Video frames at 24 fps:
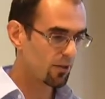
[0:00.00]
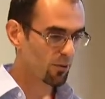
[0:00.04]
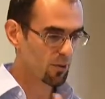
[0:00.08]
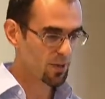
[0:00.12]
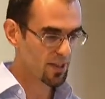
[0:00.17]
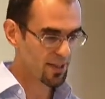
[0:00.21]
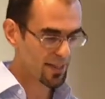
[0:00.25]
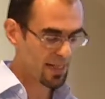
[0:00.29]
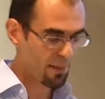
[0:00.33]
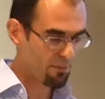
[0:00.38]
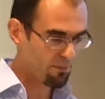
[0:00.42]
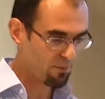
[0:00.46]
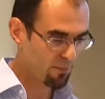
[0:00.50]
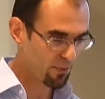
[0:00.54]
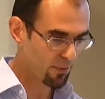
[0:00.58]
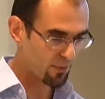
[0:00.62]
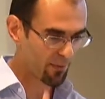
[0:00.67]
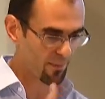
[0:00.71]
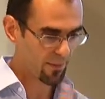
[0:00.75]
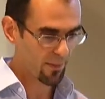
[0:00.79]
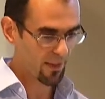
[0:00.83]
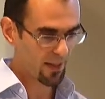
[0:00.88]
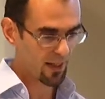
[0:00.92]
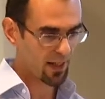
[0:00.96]
step
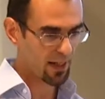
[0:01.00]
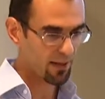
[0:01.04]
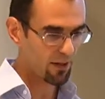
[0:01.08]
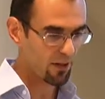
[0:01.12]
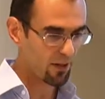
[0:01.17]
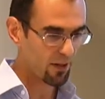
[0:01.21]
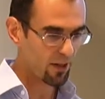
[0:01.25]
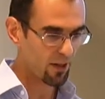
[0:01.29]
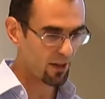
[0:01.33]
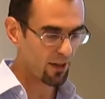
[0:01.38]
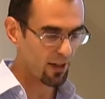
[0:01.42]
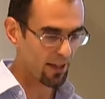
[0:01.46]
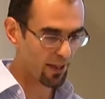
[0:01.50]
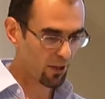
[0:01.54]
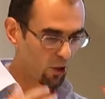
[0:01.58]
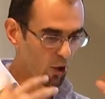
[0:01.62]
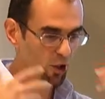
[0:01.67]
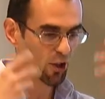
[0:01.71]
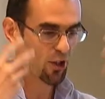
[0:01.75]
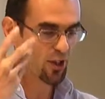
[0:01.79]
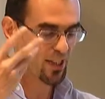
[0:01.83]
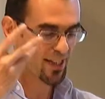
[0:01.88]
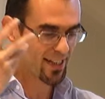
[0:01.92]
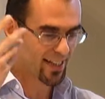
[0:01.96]
in
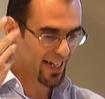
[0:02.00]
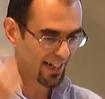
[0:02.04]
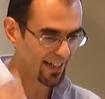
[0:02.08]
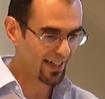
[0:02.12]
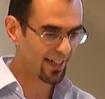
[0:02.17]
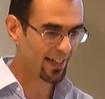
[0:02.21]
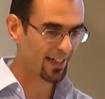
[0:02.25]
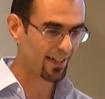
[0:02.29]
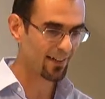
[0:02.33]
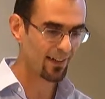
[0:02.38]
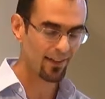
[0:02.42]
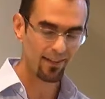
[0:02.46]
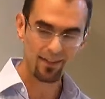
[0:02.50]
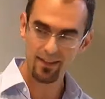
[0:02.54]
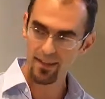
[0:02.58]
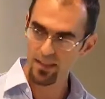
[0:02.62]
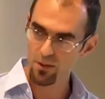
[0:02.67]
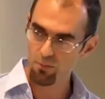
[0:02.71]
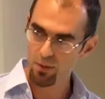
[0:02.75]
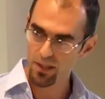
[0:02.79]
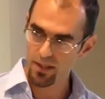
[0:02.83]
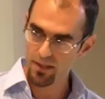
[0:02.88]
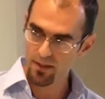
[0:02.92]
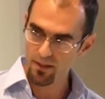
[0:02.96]
understanding that
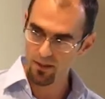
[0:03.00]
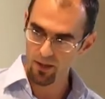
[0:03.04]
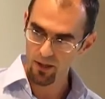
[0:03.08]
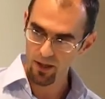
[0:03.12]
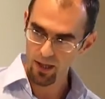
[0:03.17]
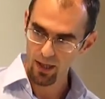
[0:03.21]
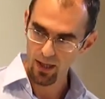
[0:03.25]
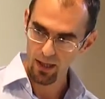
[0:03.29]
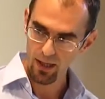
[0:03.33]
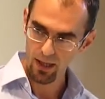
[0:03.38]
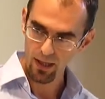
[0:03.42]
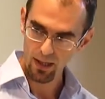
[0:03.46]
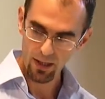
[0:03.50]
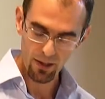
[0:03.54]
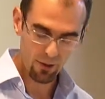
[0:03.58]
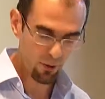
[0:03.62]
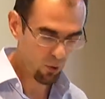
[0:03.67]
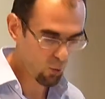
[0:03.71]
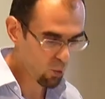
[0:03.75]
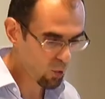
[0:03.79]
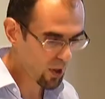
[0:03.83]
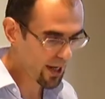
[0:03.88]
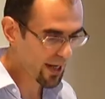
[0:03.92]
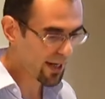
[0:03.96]
this was the
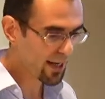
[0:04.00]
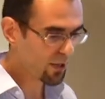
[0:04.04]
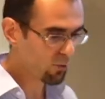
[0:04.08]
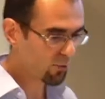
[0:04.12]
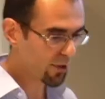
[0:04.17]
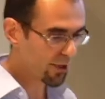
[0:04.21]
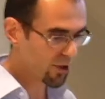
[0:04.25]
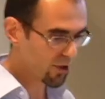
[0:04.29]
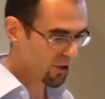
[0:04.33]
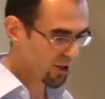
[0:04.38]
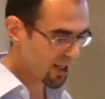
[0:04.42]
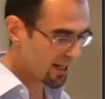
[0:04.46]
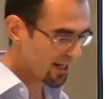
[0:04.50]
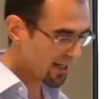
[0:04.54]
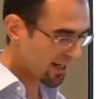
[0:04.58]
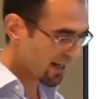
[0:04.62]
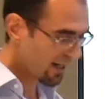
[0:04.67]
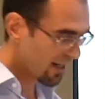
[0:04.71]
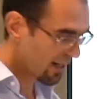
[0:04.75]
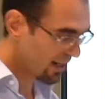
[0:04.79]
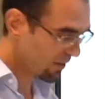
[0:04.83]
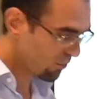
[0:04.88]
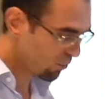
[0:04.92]
way in which AI